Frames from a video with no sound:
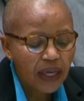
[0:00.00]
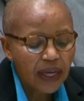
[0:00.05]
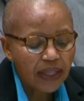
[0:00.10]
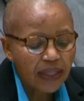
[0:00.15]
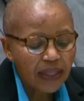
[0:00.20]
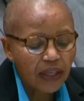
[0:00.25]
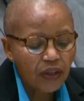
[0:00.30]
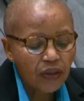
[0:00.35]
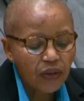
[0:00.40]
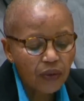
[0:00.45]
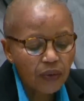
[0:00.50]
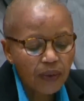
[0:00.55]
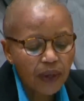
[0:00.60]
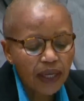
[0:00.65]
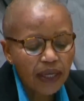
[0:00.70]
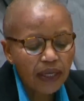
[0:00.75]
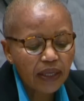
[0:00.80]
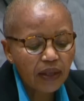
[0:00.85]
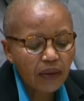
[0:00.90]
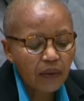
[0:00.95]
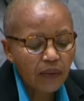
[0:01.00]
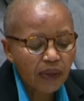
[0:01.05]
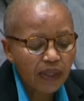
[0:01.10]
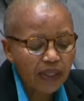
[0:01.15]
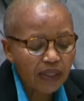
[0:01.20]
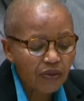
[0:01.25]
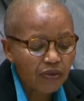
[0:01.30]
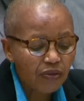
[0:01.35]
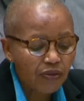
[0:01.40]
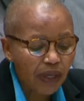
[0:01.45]
The UN was
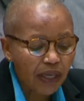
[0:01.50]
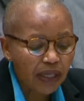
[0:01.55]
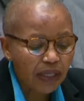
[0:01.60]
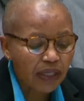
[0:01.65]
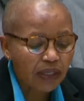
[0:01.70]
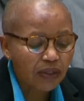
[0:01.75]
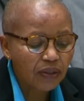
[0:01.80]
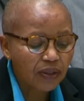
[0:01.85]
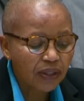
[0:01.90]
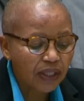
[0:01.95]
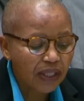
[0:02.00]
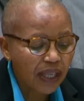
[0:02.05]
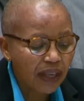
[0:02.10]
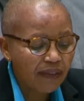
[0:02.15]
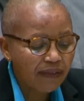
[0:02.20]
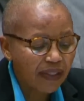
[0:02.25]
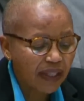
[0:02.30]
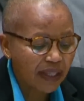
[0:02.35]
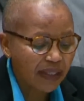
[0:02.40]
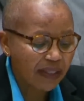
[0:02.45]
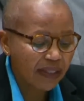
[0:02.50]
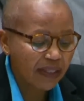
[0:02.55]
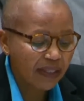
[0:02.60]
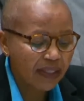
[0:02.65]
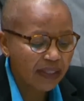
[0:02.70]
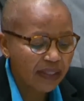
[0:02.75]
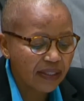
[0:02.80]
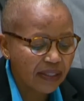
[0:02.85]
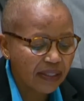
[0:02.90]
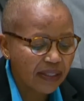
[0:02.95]
created to save
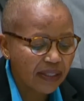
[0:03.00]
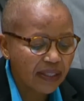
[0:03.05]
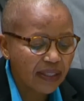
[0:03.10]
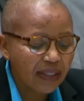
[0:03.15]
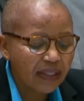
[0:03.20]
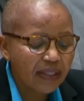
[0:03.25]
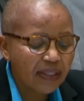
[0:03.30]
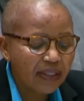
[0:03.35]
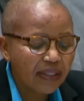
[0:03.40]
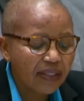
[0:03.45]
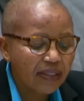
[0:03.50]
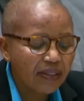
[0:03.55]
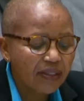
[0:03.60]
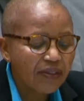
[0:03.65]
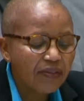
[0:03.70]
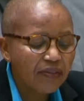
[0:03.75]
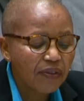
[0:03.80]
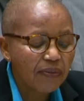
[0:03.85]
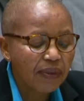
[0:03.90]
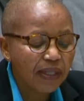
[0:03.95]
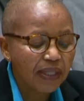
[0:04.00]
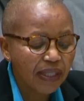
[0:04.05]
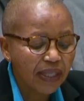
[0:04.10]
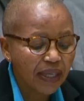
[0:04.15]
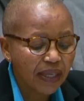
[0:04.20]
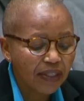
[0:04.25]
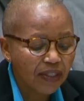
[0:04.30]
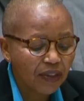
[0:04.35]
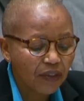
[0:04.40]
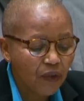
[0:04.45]
succeeding generations from the
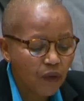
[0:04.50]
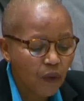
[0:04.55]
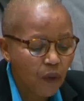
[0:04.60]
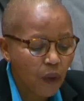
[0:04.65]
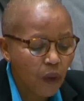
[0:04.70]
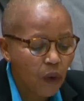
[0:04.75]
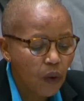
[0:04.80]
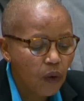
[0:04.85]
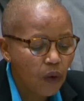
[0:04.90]
scourge of war.